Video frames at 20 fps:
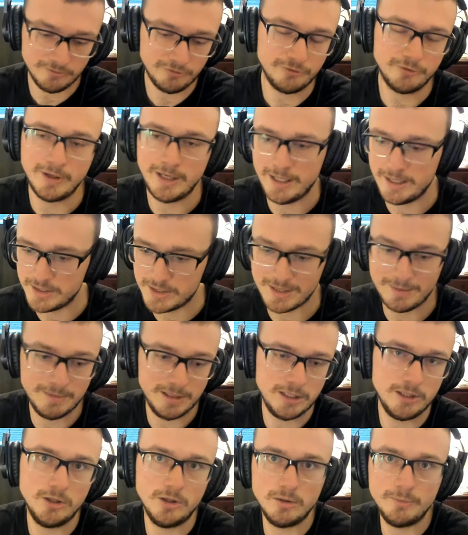France. I
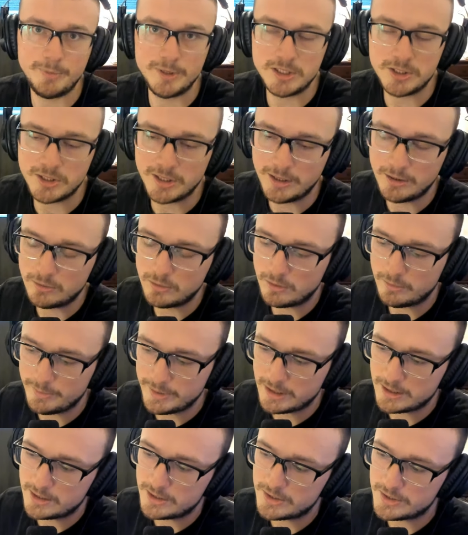mean, Europe in general,
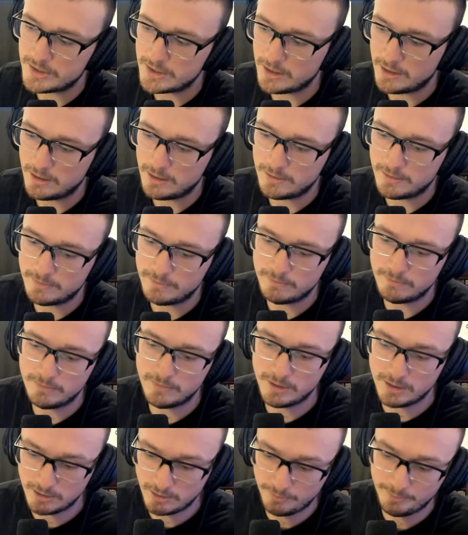because
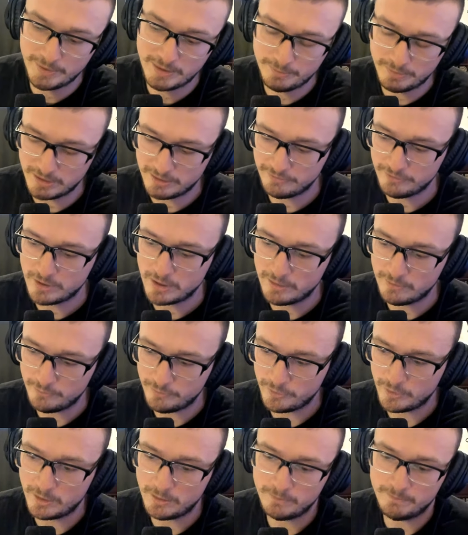you know, people have come
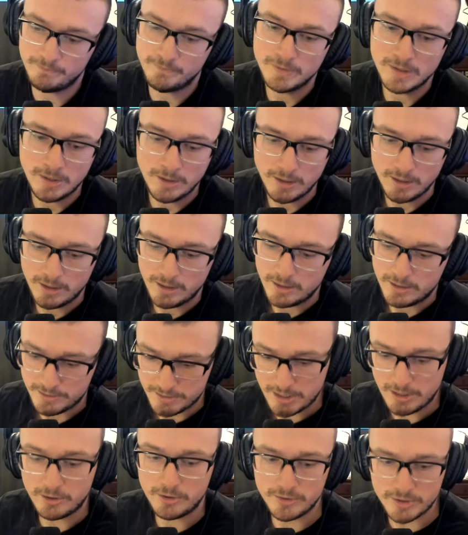from
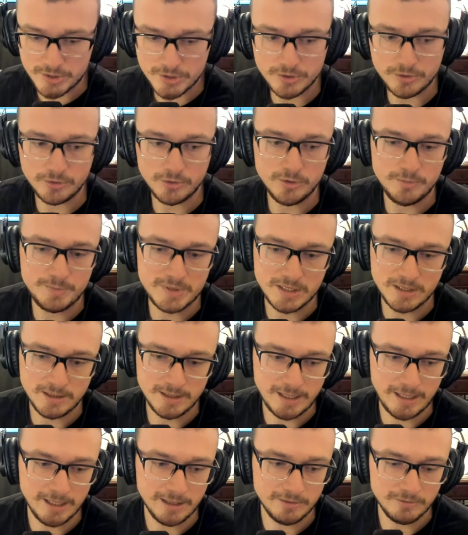terrorist groups and
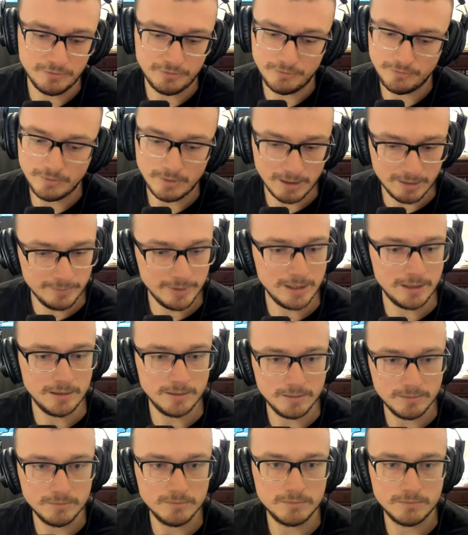they have, I
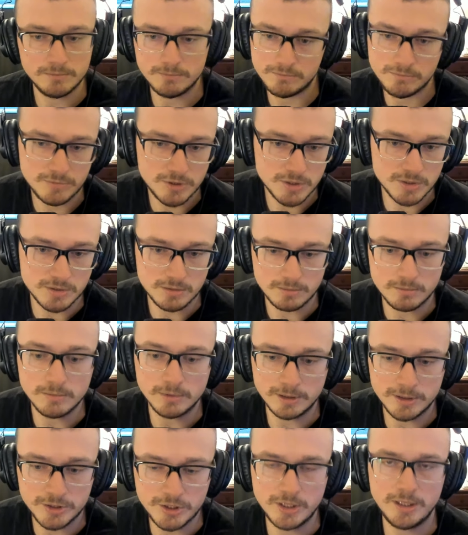mean, just
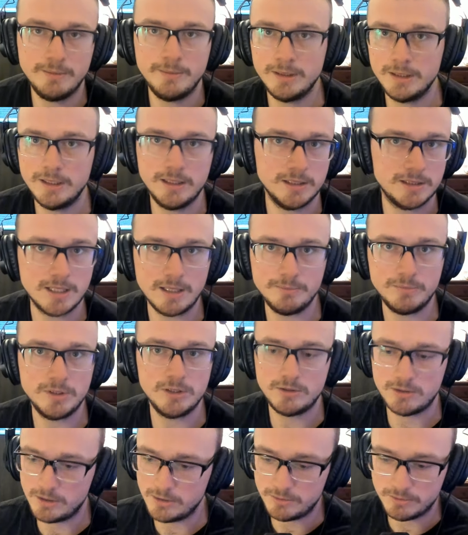legitimately
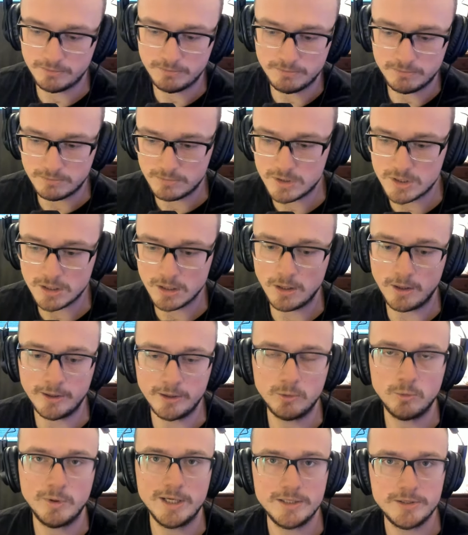attempted to
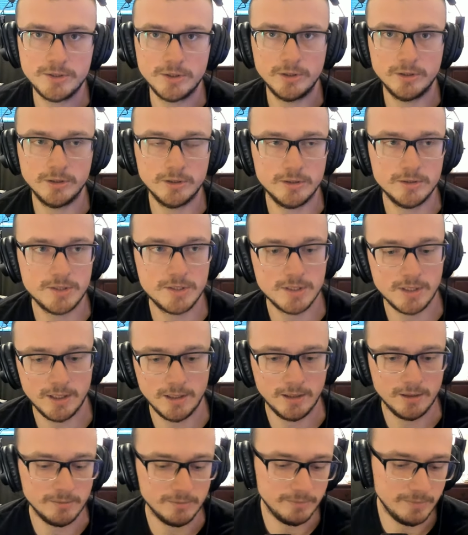slaughter Westerners
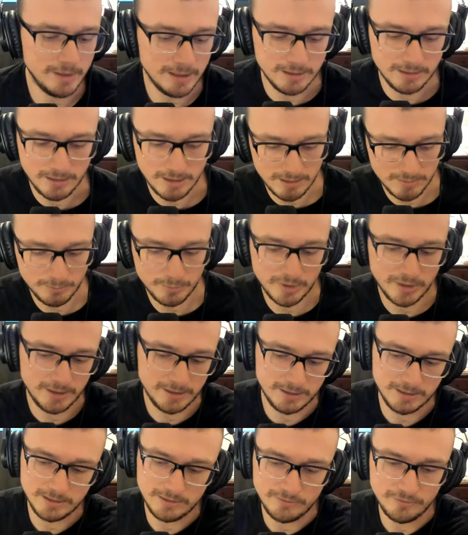in
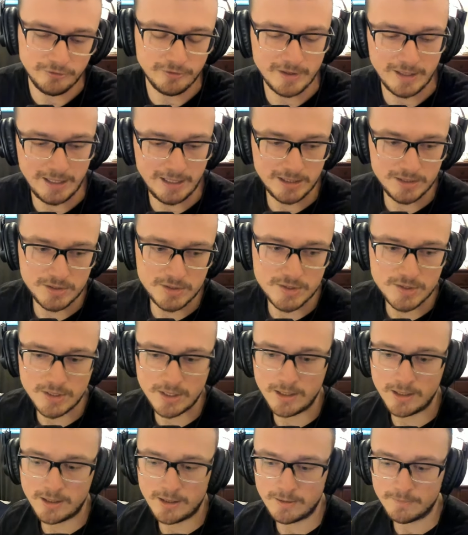Britain and France.
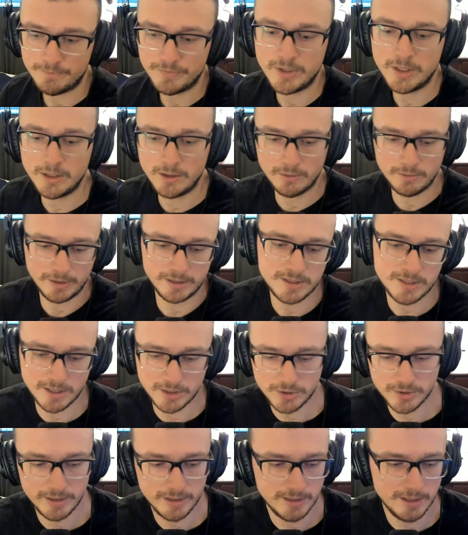You know,
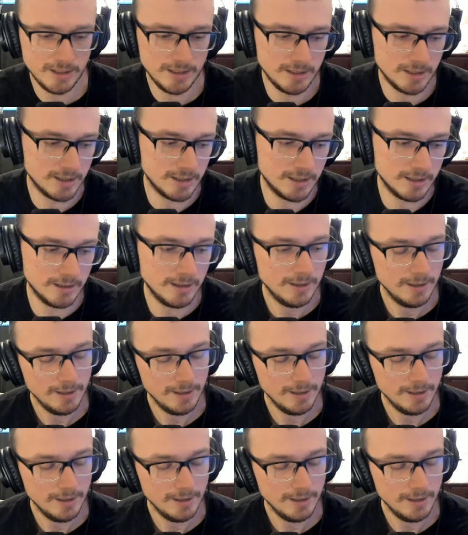essentially the